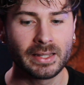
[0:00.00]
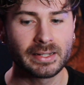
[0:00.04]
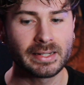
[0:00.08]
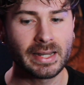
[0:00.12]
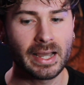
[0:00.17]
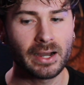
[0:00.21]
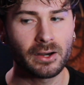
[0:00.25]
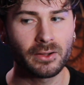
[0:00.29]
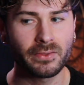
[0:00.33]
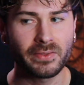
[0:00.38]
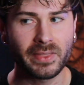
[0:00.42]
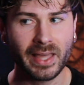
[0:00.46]

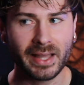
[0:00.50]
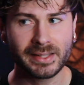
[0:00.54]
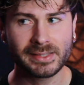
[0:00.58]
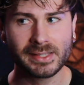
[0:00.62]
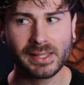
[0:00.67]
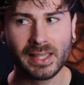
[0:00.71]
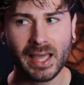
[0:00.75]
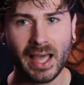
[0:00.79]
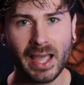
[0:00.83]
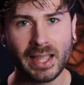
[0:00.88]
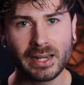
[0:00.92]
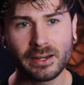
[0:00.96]
Now, that's
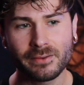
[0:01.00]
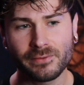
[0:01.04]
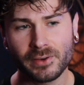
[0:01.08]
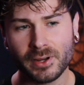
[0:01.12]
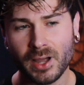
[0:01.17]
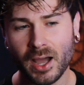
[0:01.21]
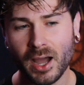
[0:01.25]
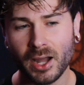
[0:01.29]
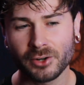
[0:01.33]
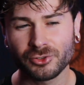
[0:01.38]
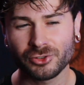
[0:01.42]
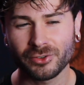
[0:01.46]
kind of a
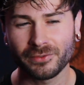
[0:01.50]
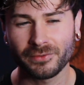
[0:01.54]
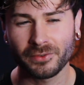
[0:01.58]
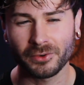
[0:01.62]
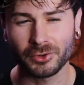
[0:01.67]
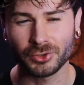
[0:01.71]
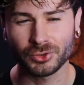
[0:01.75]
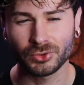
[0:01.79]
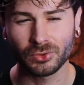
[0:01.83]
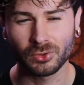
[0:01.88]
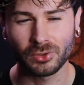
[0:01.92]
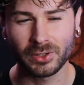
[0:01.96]

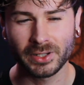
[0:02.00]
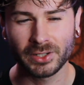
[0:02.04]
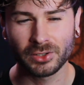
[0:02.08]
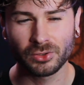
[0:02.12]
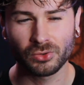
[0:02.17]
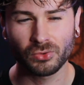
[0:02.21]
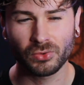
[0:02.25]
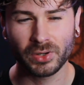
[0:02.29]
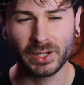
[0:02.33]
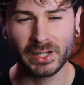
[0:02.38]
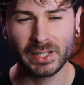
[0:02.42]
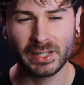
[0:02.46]
controversial
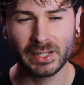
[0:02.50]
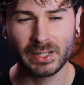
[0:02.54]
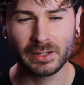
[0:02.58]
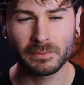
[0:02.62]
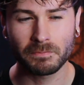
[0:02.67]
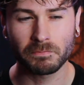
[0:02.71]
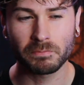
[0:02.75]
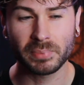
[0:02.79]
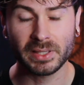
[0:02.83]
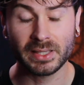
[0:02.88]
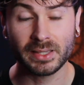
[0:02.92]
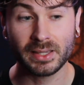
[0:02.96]

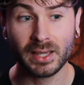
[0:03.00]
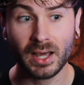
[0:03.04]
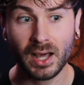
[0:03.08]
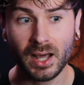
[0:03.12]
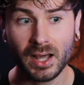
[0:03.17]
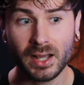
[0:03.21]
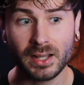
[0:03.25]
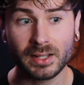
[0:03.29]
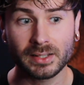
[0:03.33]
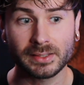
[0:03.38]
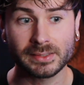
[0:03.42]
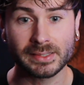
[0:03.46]
ingredient
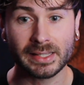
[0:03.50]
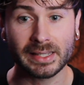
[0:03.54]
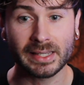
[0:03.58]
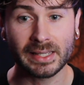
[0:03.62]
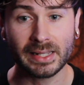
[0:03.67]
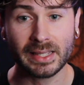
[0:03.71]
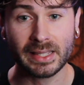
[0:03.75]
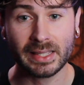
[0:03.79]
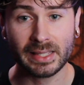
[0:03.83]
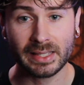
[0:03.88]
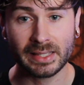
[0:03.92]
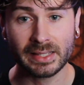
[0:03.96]
because
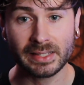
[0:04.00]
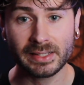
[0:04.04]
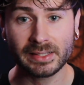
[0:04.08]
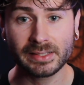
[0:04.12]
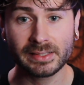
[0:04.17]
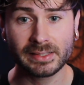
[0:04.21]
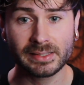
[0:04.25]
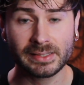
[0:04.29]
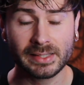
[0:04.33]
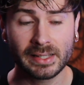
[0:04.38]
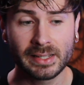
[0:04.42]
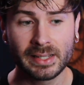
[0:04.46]
it
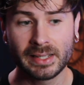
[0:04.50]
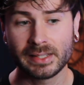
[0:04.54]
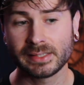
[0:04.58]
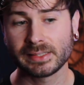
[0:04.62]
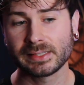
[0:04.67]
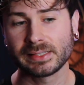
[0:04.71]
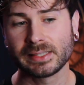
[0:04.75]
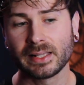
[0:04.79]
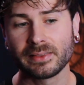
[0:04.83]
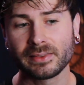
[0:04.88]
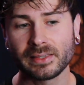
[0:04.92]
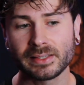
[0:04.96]
is
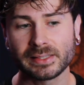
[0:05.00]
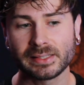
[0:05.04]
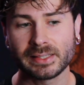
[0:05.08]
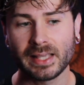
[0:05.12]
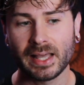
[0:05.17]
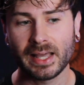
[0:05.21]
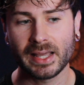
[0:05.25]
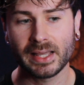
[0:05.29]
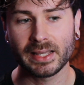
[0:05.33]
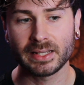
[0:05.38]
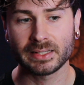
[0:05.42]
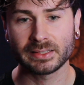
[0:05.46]

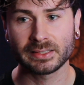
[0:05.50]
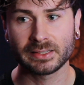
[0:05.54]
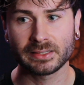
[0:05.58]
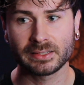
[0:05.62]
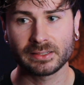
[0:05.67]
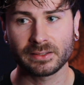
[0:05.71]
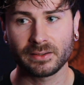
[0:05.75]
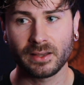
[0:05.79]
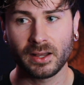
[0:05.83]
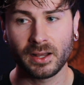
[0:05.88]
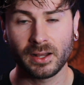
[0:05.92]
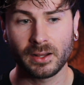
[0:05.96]

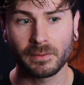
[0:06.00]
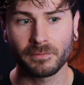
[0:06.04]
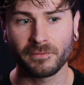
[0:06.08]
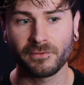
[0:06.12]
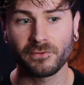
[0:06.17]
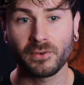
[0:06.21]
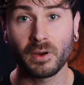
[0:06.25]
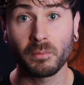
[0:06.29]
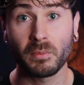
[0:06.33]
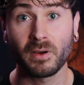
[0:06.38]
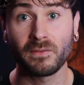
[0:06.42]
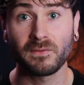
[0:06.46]
synthesized
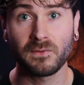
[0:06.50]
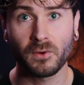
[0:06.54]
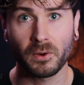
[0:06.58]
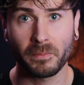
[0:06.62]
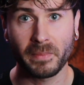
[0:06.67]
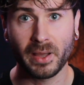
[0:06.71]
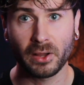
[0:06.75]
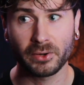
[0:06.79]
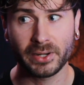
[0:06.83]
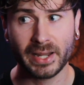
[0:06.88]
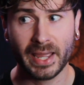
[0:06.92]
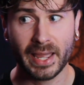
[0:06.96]
from a
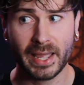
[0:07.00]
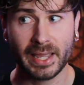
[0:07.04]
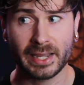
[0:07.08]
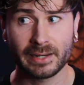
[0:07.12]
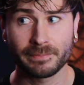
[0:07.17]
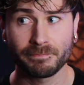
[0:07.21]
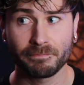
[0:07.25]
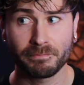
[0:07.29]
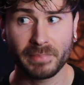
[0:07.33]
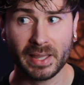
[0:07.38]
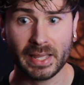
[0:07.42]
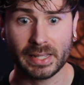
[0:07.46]

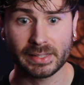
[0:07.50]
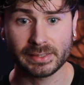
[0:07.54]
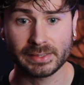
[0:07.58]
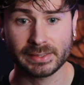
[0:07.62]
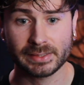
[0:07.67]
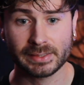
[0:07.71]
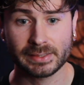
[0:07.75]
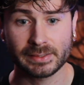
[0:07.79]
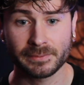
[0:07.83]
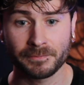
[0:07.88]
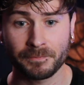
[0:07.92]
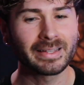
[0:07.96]
formaldehyde
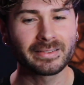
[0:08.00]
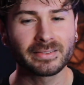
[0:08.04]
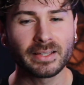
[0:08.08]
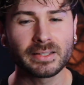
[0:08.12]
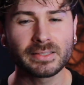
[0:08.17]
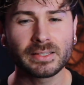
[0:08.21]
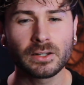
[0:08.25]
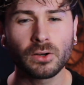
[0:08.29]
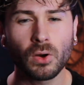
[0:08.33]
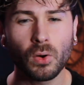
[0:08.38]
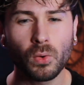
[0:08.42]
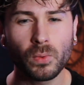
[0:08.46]
base. That
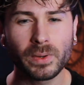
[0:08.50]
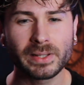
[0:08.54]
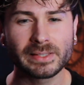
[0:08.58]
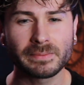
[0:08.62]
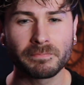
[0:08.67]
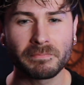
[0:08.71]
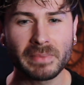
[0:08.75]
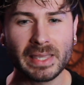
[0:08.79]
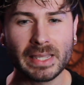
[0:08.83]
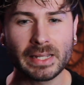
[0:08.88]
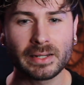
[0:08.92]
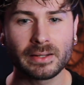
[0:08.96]
doesn't always
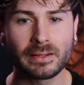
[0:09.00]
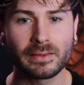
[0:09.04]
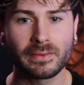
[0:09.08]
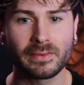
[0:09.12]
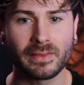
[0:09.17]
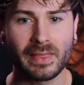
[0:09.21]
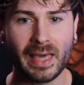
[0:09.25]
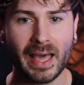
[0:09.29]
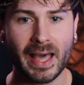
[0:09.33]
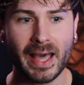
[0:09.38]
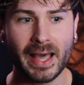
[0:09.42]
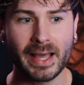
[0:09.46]
mean
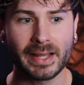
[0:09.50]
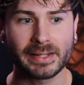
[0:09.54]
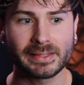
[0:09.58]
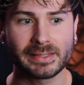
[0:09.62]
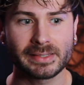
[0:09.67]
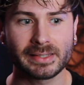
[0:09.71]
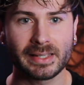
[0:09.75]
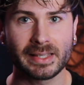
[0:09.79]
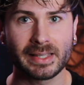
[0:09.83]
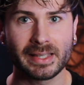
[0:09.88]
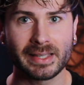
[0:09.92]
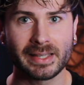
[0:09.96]

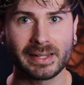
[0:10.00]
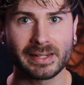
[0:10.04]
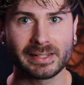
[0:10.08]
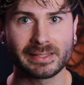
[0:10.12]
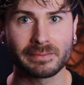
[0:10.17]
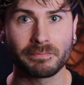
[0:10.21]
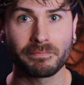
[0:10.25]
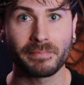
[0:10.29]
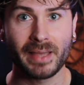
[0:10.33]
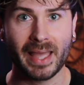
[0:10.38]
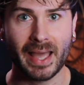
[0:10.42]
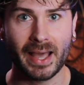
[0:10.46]
that it
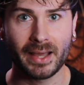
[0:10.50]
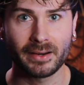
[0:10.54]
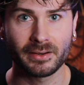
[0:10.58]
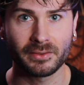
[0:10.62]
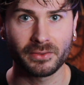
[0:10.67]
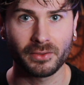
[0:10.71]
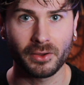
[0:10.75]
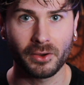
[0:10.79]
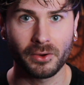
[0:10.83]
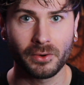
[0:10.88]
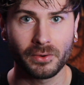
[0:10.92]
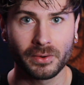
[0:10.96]
is bad,
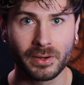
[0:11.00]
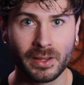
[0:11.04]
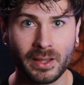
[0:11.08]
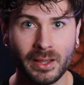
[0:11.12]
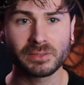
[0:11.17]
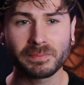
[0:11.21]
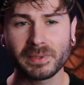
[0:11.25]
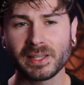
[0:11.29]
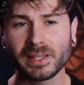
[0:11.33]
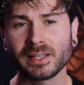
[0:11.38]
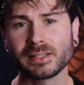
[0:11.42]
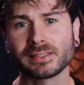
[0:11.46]
though.
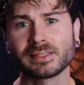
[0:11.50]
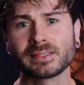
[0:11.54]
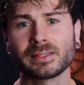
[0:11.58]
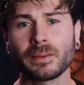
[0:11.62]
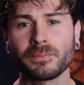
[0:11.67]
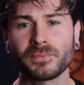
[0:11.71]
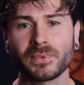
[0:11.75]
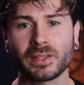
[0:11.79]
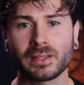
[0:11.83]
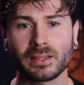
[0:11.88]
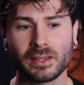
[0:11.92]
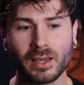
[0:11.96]
Just because
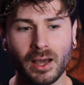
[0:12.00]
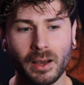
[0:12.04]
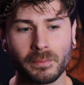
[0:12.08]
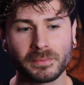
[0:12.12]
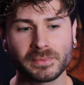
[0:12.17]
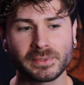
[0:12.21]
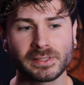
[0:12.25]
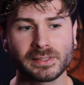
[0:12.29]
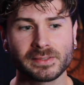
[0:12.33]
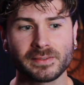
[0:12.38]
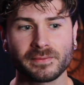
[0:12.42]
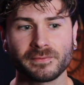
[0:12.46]
something
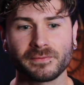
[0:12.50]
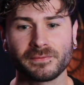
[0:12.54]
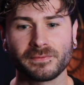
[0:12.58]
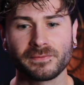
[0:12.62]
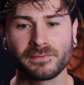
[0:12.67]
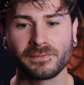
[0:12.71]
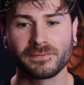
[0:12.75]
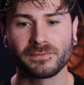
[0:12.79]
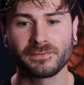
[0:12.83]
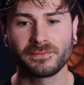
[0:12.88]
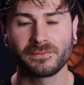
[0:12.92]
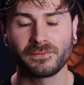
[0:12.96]
comes
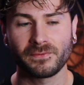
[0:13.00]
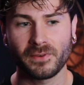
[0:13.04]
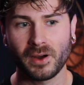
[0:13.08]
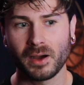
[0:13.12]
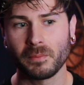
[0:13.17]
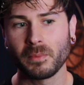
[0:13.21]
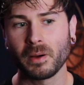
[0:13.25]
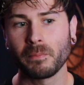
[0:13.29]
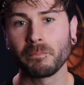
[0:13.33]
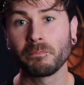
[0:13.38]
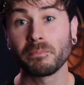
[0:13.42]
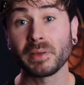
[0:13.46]

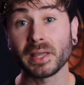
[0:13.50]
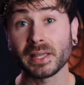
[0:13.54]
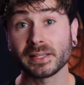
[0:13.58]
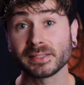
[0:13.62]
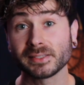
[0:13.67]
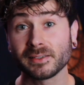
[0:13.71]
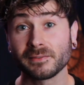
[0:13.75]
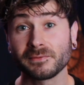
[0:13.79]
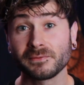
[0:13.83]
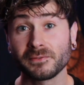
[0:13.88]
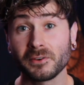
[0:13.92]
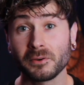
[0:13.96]
from a
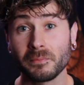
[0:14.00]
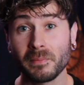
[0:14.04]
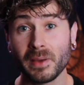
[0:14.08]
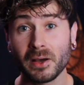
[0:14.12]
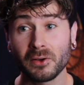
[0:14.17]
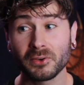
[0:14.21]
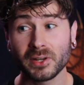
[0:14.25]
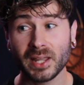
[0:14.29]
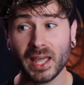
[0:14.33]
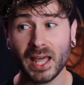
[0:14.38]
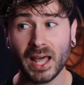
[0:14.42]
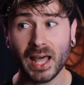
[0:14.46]
base of
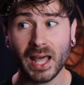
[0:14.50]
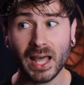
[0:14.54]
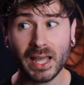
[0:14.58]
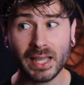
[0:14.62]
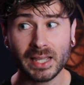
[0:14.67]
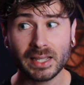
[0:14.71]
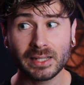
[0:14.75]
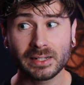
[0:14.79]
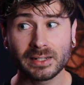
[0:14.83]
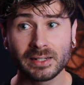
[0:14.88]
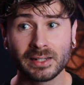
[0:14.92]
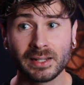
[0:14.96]

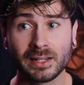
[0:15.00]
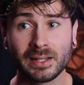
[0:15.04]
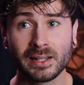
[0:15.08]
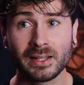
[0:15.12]
formaldehyde